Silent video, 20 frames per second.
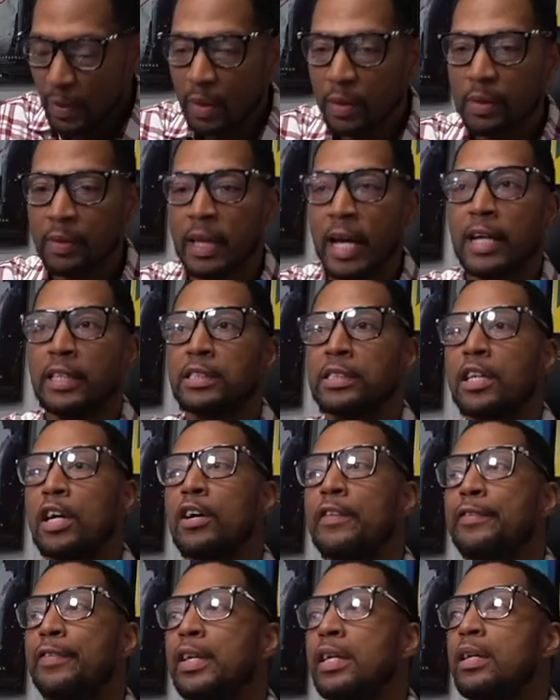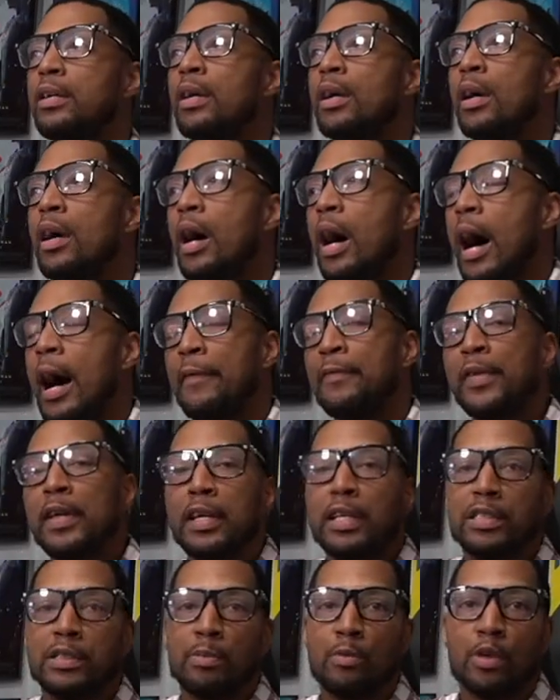that selfie, I think
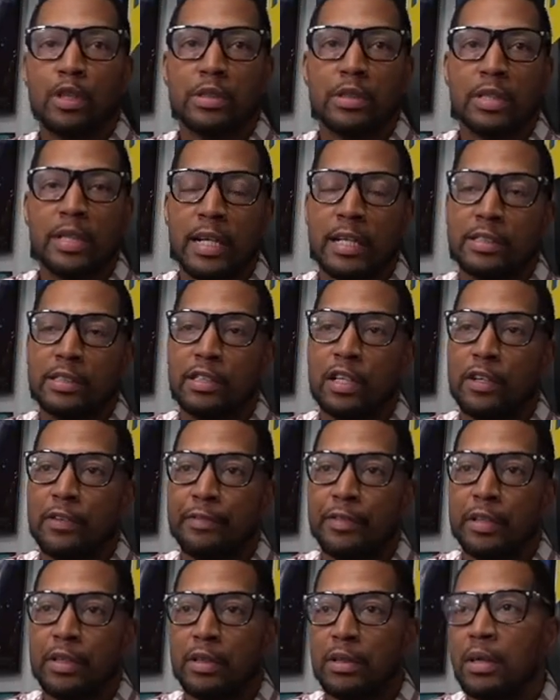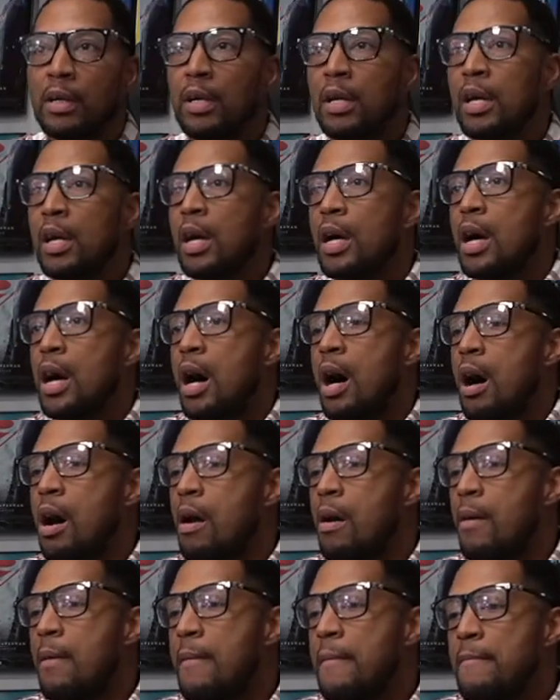it's more to that selfie.
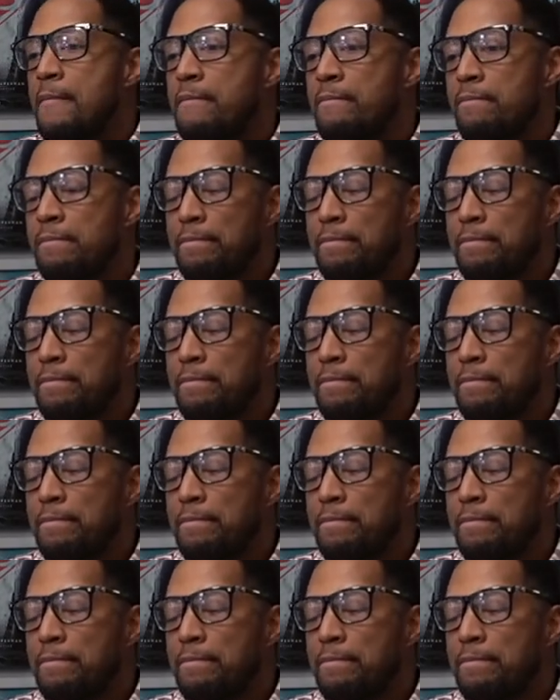I'm